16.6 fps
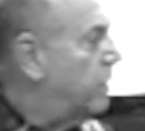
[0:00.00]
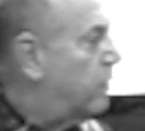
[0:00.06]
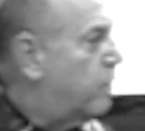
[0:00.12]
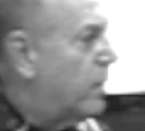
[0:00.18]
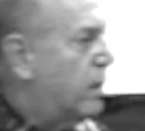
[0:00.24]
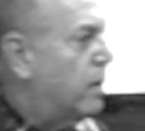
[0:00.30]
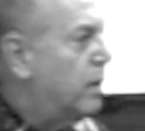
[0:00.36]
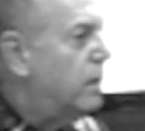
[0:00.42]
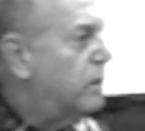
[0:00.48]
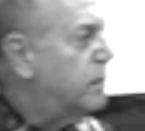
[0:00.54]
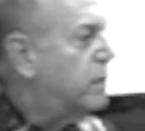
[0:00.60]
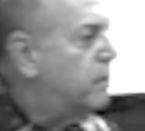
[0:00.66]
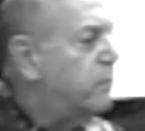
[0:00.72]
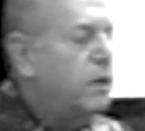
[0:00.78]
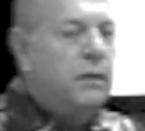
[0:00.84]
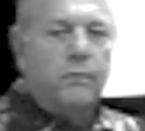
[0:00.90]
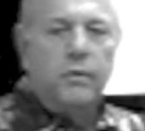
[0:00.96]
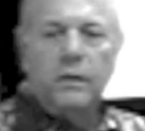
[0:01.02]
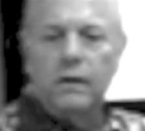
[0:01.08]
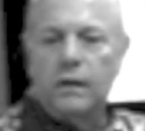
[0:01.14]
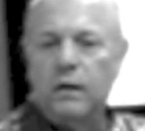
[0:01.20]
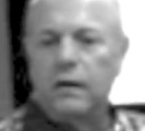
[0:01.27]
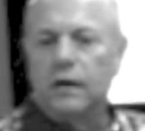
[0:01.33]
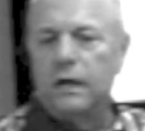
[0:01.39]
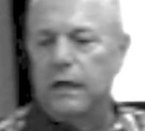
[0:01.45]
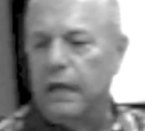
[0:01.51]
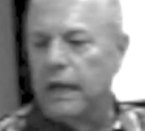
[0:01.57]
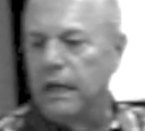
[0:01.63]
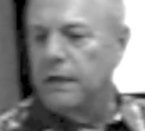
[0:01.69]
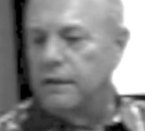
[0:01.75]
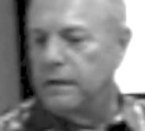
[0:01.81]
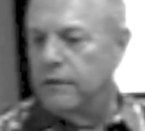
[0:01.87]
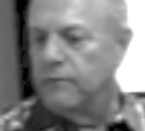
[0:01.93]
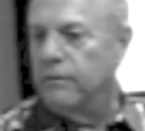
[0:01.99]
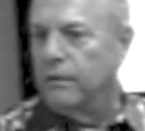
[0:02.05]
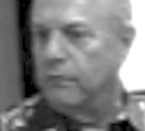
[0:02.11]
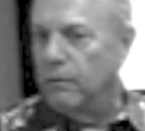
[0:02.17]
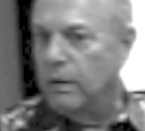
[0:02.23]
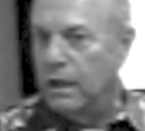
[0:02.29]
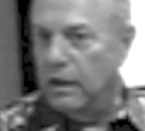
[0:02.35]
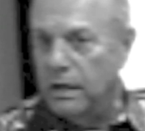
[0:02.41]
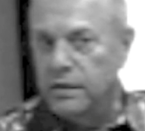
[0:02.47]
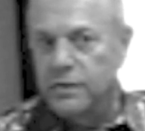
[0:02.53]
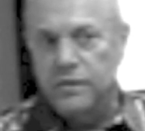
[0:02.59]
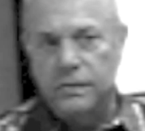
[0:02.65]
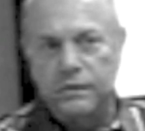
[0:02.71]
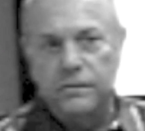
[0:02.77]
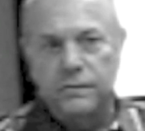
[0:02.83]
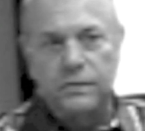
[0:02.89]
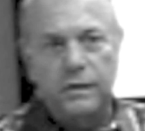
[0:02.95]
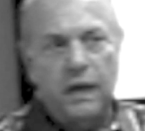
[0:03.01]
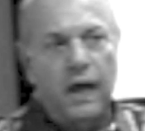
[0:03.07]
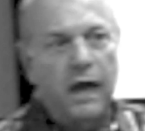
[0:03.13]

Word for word: in the world and people are looking at different religions